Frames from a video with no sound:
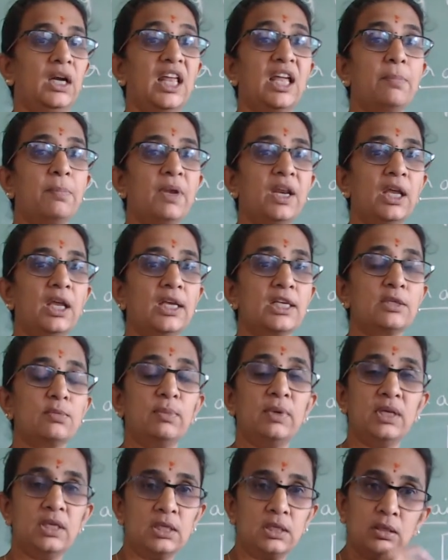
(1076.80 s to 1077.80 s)
Tapering is
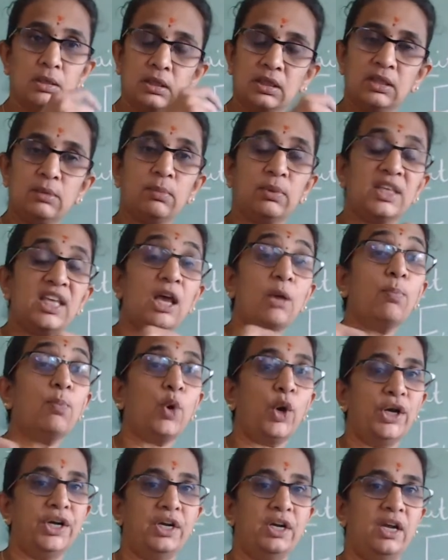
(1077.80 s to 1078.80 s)
means they are
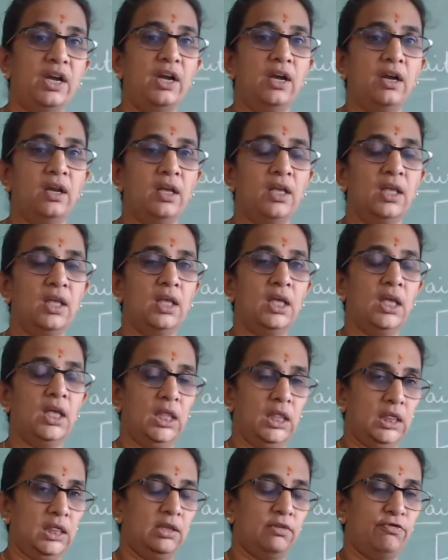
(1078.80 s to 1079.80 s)
pointed.
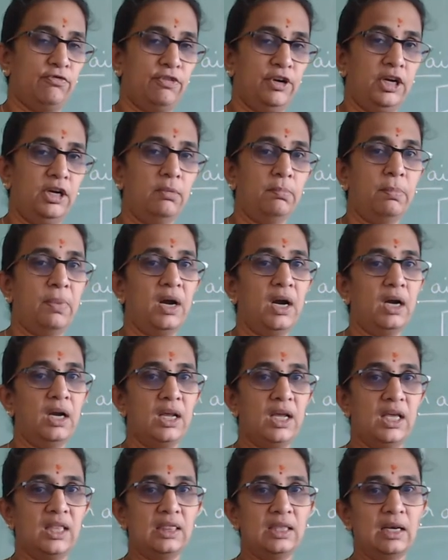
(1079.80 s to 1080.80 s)
The front
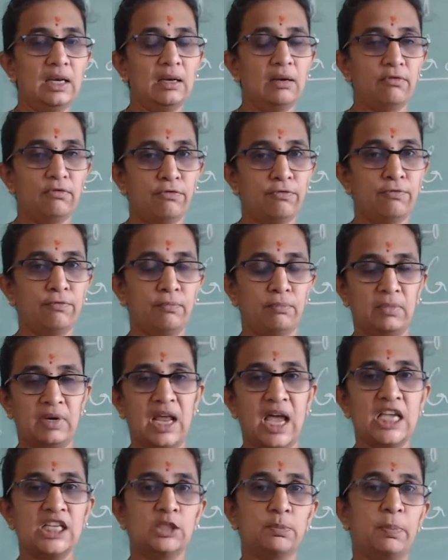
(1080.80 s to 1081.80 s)
part and the
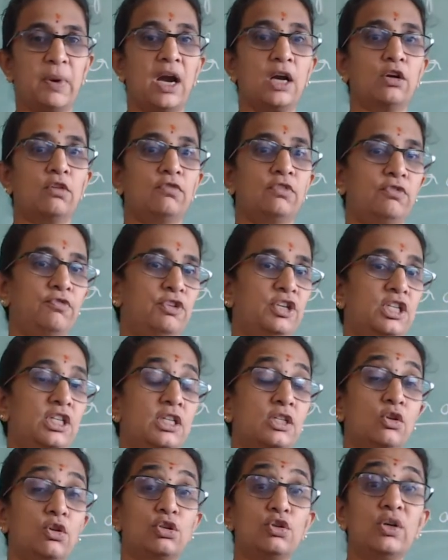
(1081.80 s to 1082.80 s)
last part of the fish
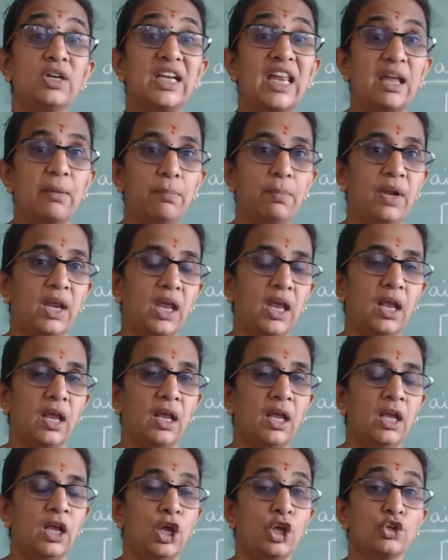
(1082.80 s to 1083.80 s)
is also
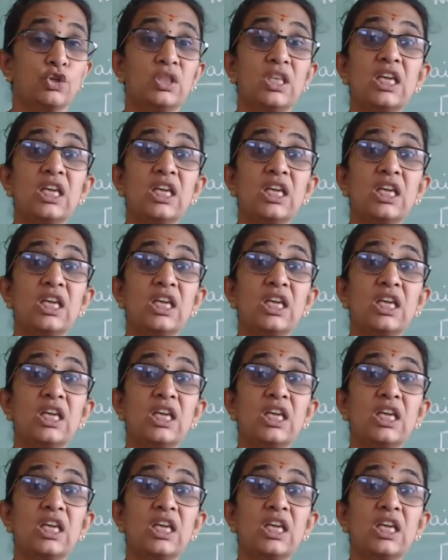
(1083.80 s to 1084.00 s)
tapering. So